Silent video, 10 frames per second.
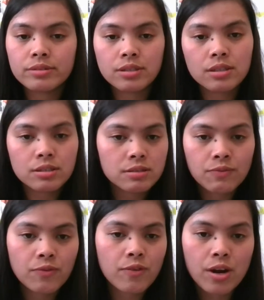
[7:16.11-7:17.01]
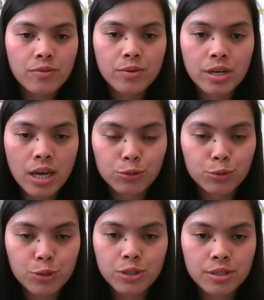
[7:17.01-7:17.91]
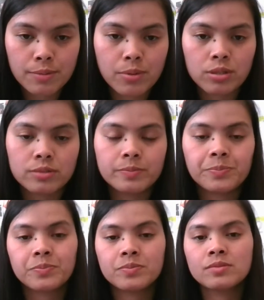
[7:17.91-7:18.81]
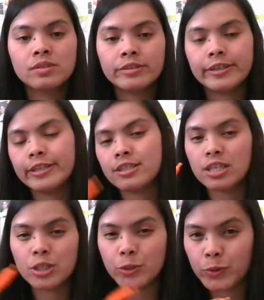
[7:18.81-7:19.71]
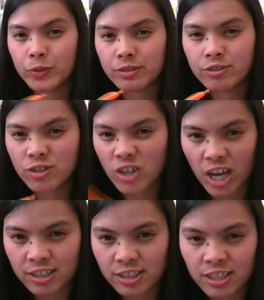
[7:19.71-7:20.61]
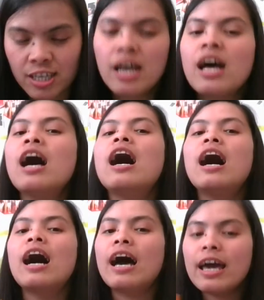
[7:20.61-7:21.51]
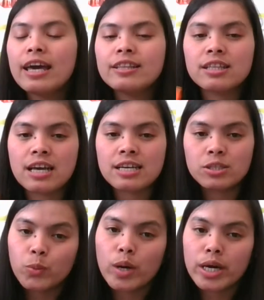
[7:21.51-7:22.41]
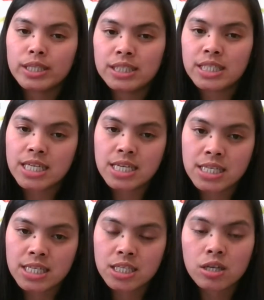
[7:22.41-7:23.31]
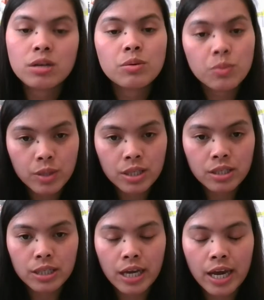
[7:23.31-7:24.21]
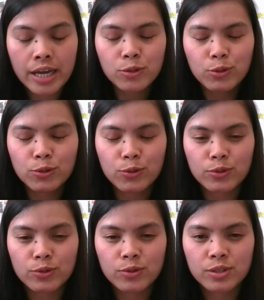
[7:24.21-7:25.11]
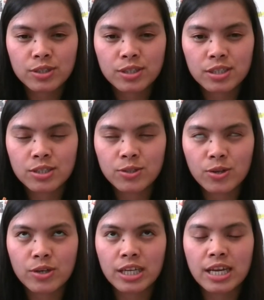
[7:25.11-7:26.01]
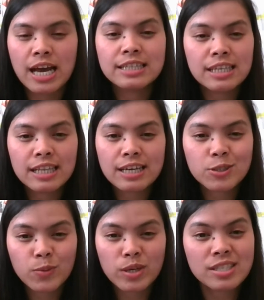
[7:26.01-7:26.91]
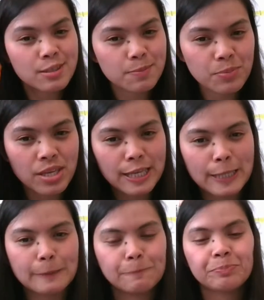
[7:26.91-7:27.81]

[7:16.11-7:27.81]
it's very understandable. It's a good shot. And the last one is reading. I no no no sorry. And the last one is speaking.